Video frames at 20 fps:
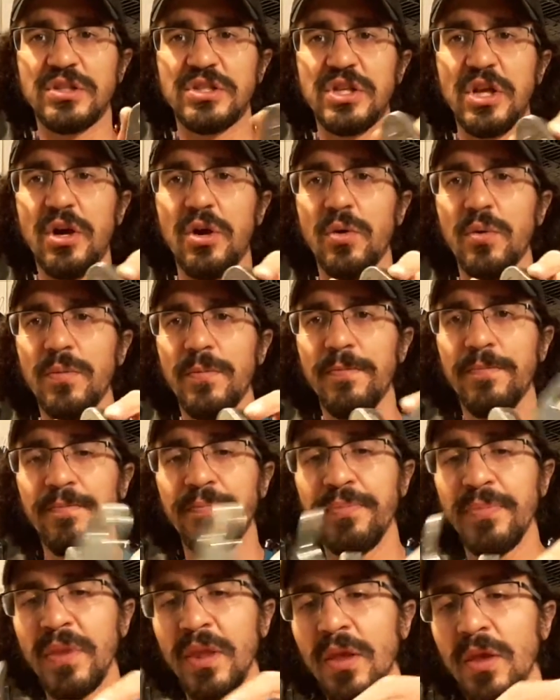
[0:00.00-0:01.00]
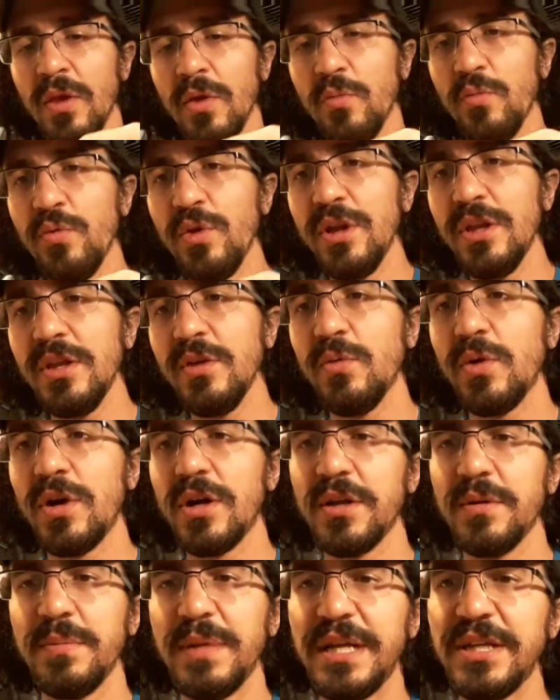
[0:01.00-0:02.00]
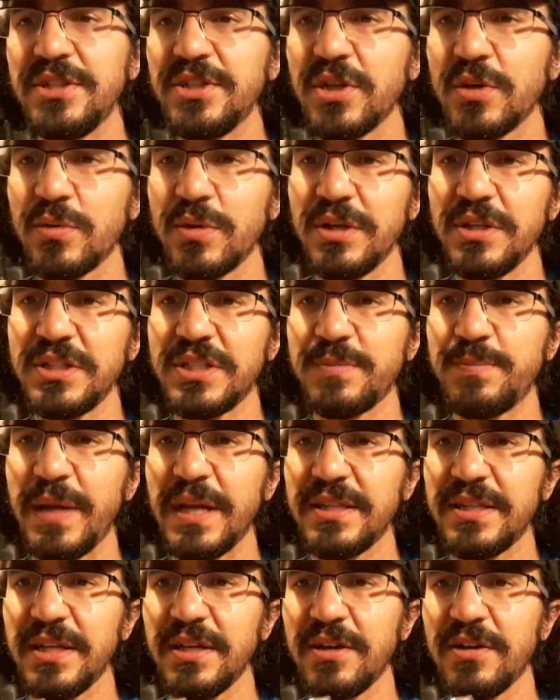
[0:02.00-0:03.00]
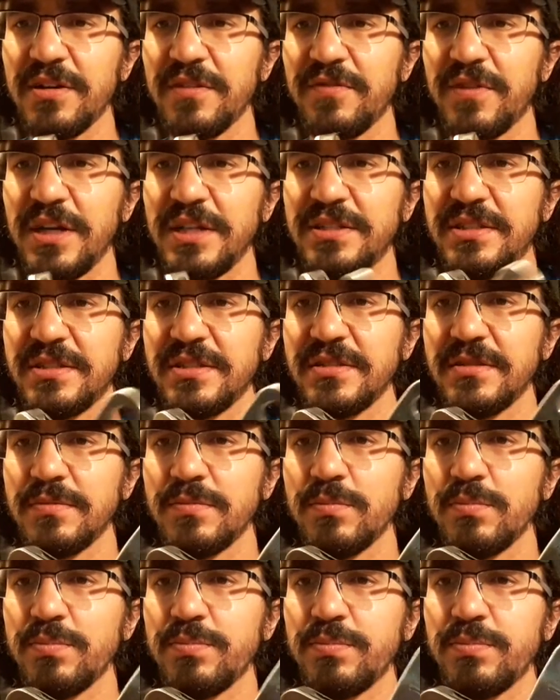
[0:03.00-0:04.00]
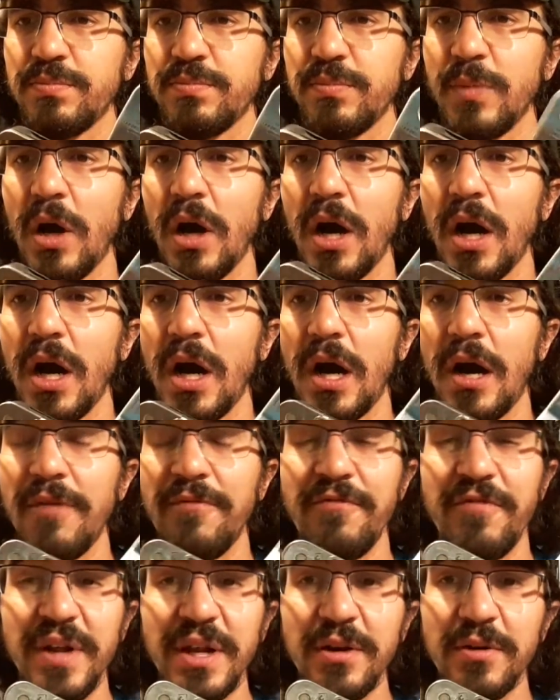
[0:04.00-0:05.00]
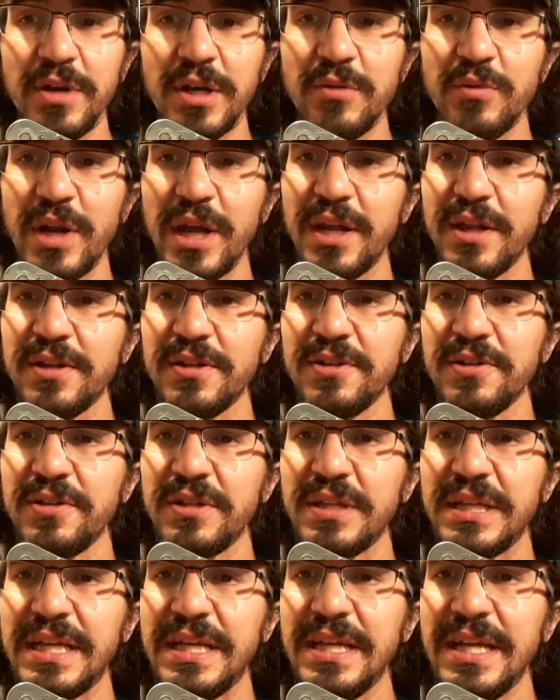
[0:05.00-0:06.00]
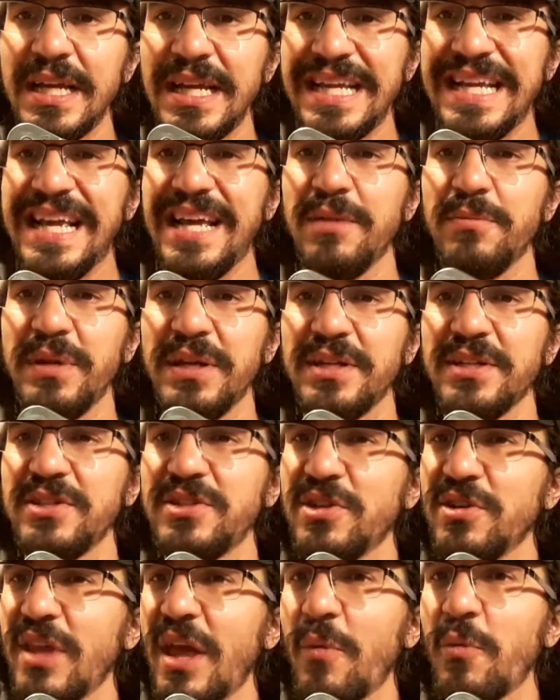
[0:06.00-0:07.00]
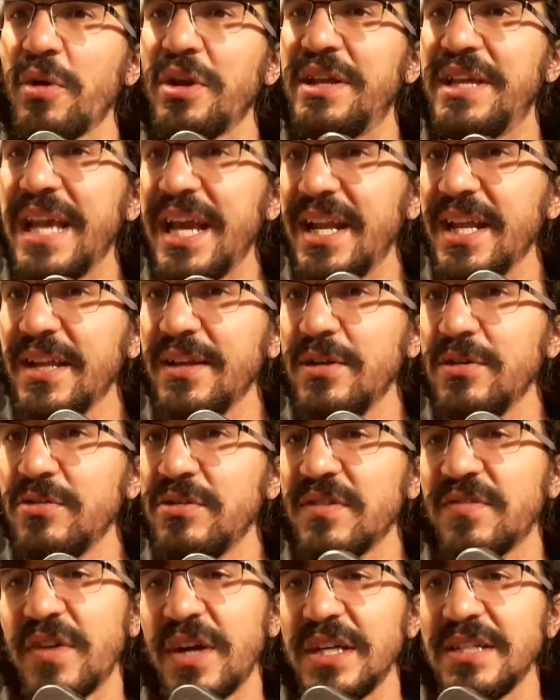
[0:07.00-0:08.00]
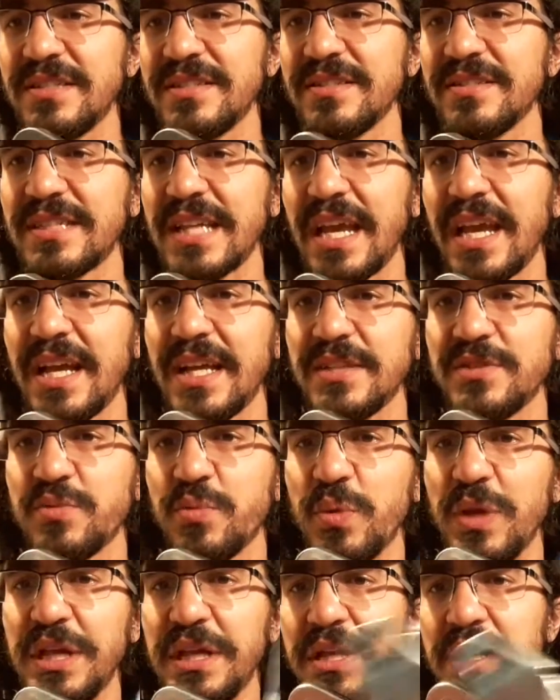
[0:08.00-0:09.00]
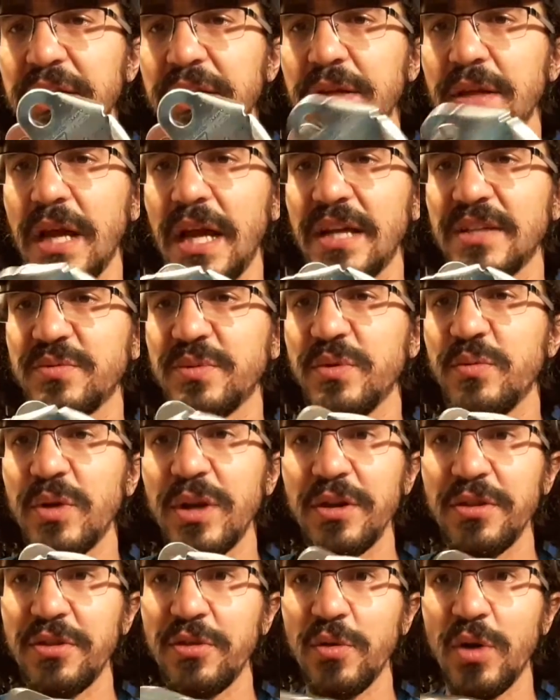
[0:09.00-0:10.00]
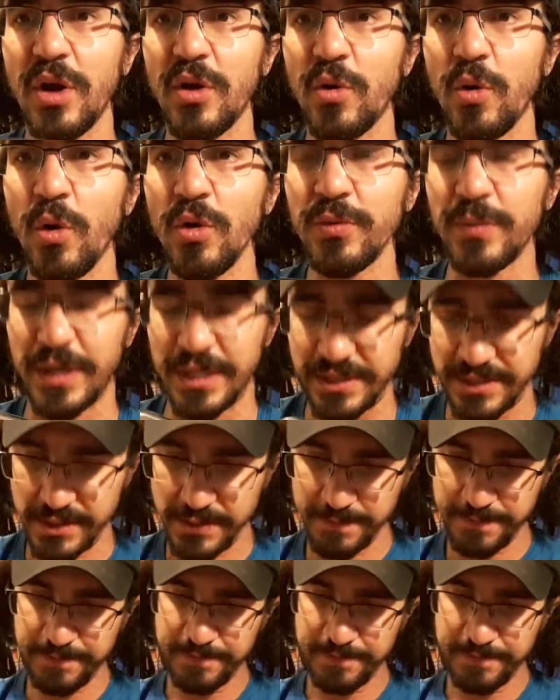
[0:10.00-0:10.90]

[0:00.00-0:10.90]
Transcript: So really want to make sure we're inspecting our devices very regularly and making sure that we're getting new devices as we wear through our old ones.